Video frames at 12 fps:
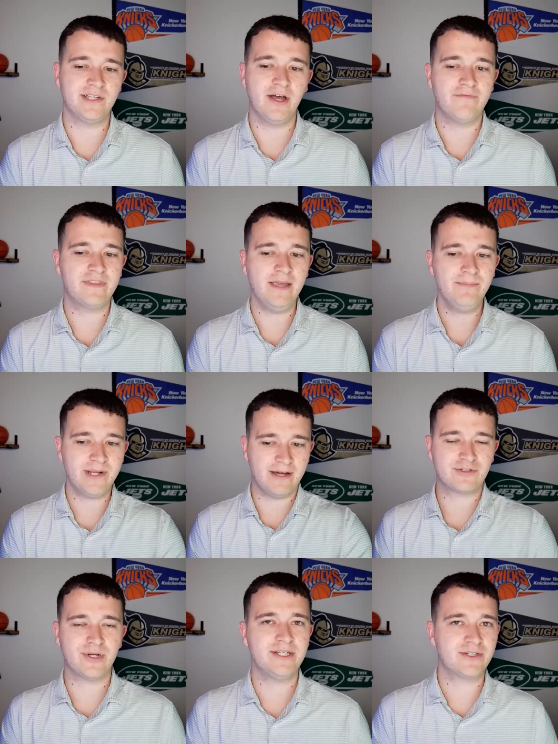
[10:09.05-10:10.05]
You know, if they put
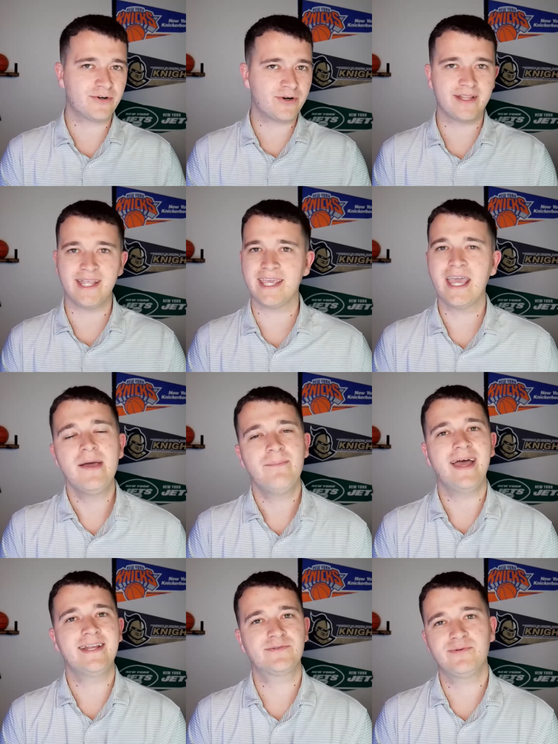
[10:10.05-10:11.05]
out Trey Turner at like
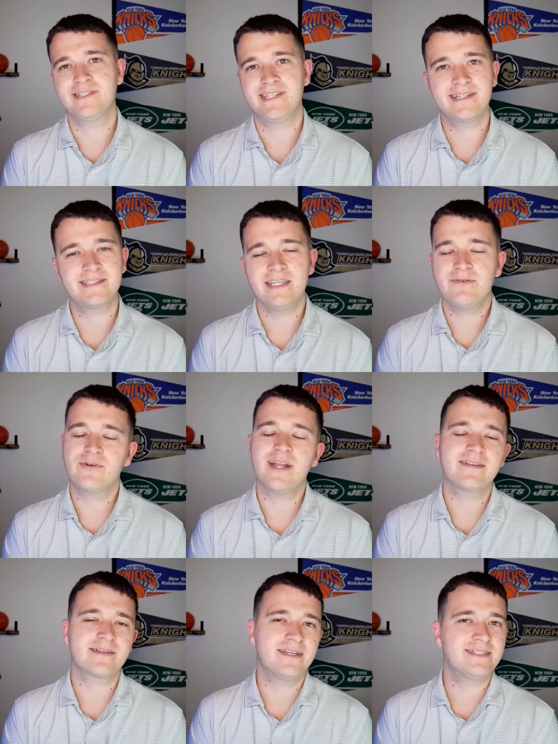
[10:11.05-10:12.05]
minus 160, we're
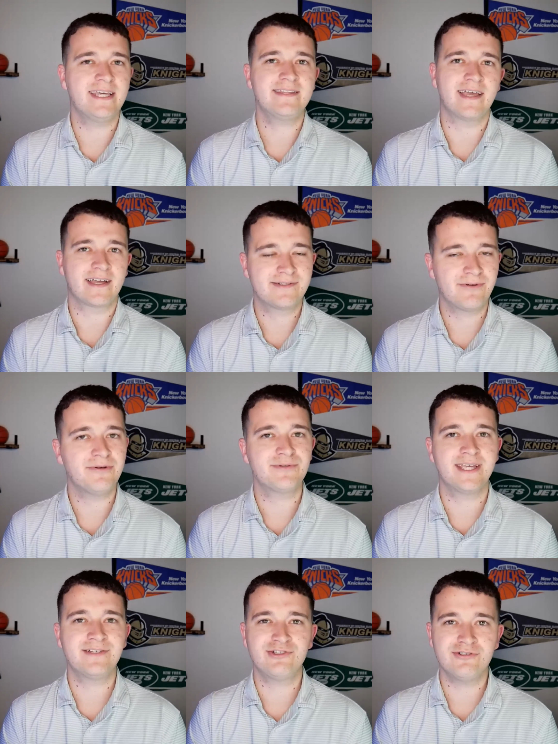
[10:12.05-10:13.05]
not going to take that because we don't
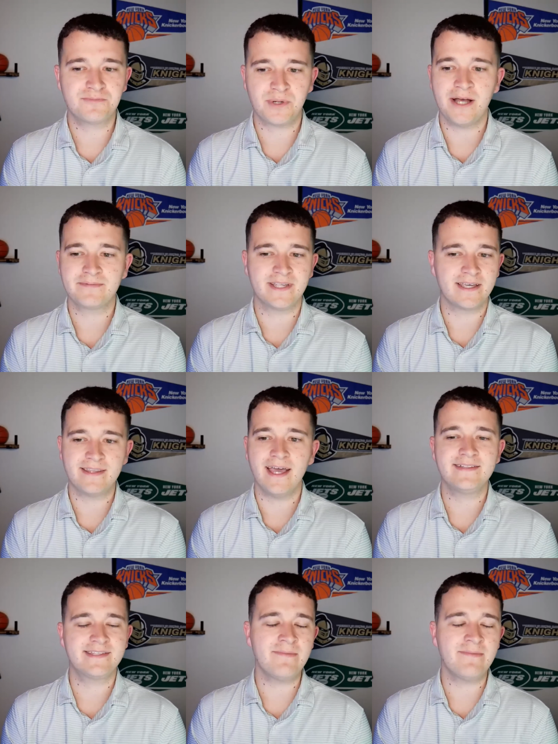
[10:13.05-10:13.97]
take juice props like that.